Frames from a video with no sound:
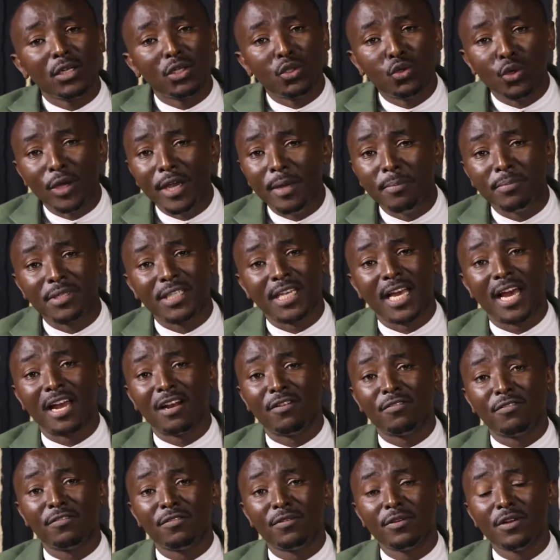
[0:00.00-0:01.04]
to himself.
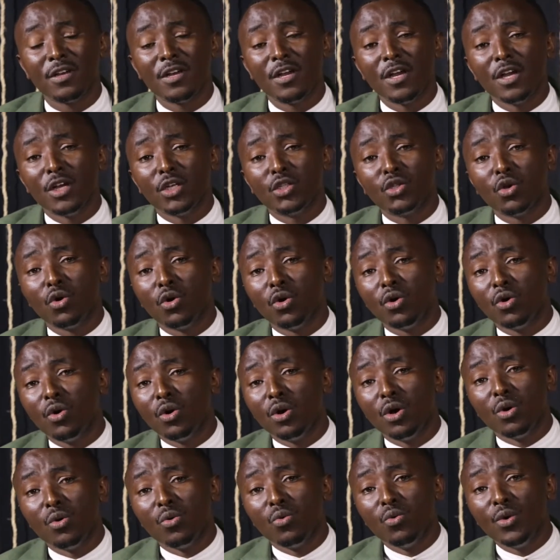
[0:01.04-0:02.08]
So
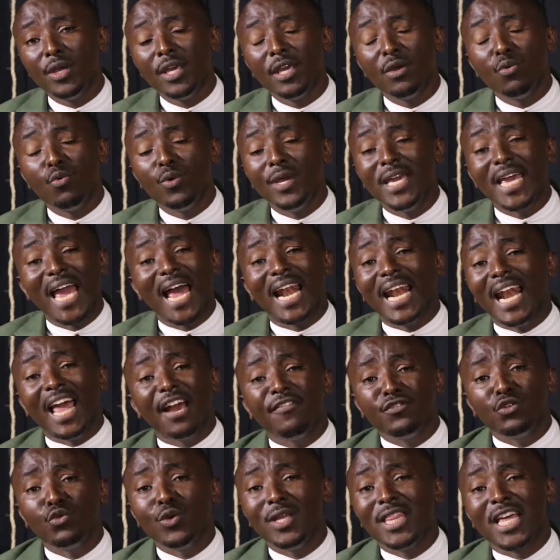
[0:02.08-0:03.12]
we are
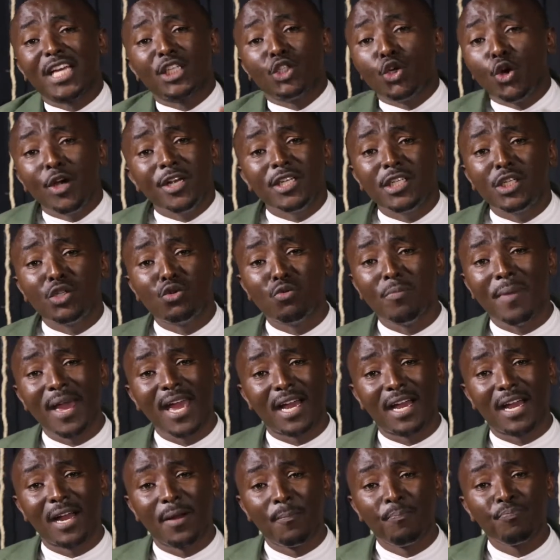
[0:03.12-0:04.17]
left with a choice to
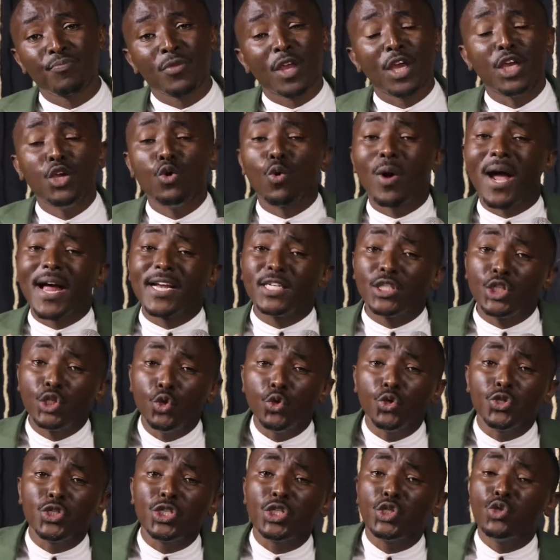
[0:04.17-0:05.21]
make. You can
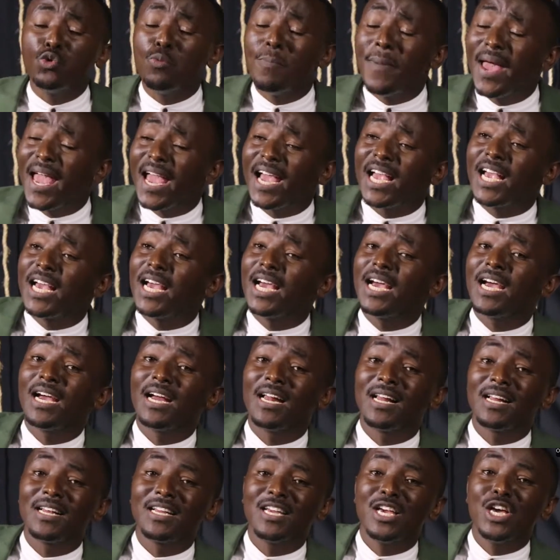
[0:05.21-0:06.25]
choose to make
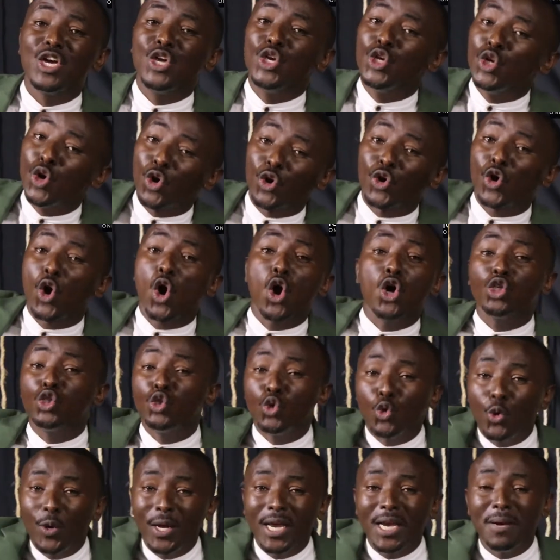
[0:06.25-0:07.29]
your
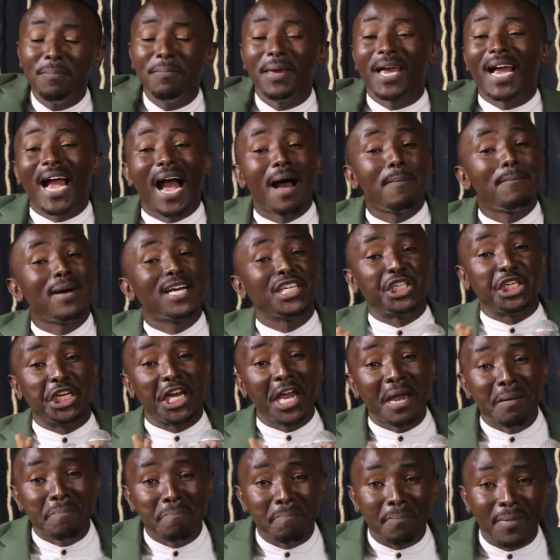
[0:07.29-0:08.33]
wrongdoing become a
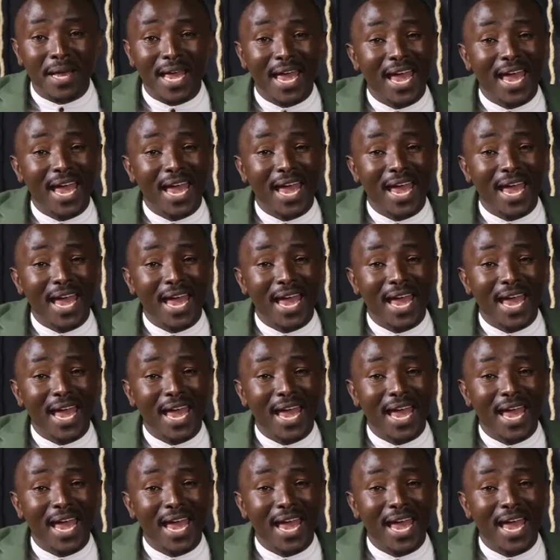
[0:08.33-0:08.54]
shame